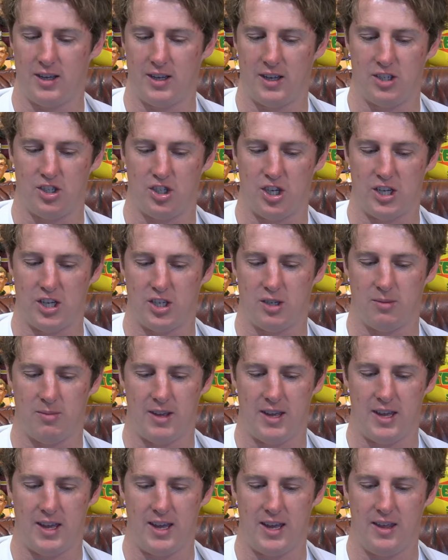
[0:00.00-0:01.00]
A ginger
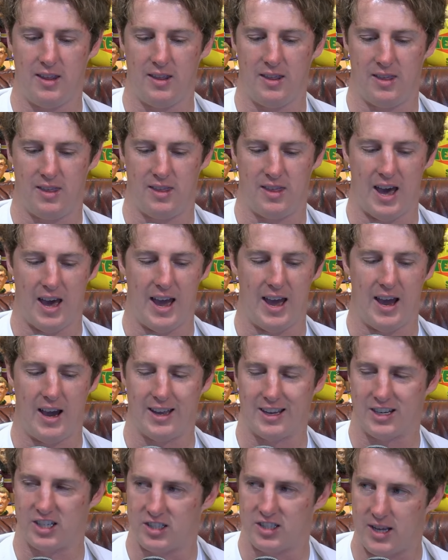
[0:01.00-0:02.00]
beer, they are
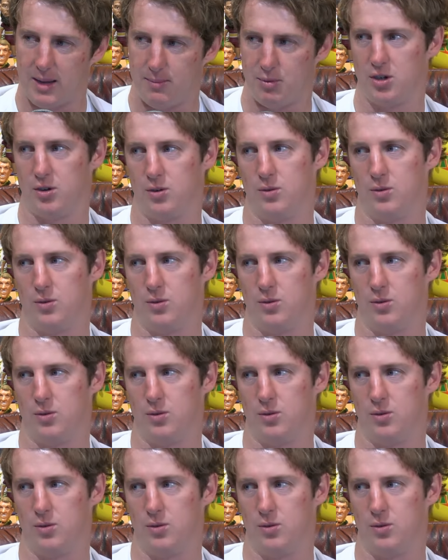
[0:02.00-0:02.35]
exceptional.